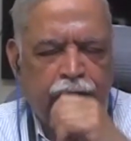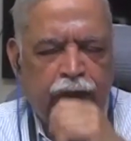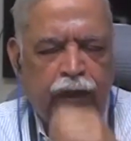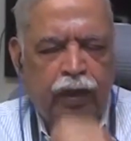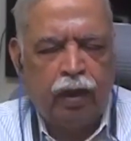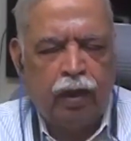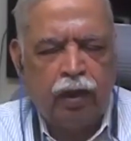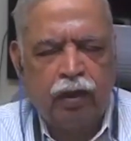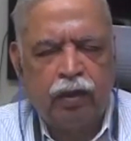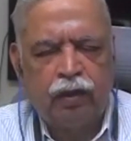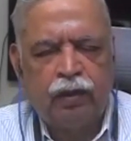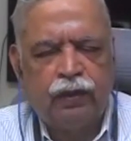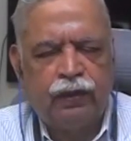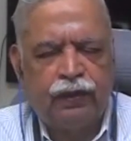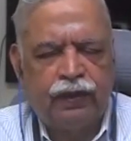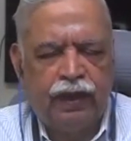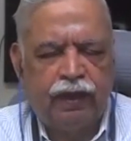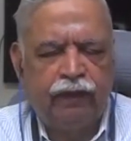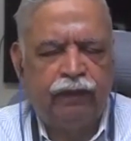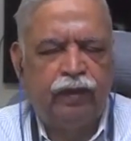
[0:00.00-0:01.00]
in order
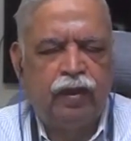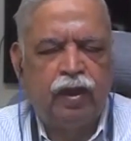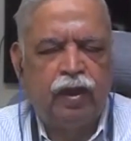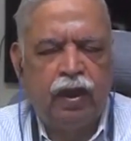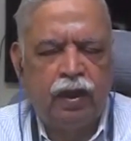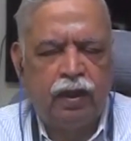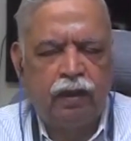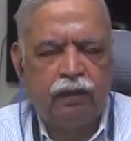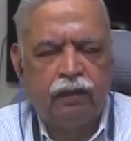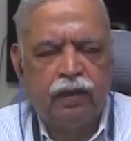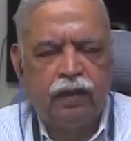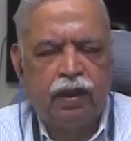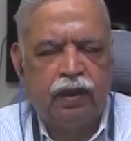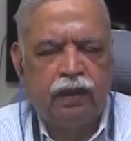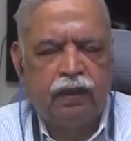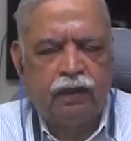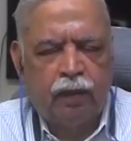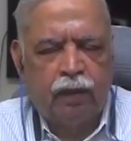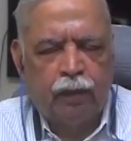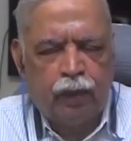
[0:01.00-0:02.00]
to safeguard
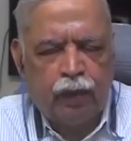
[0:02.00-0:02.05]
that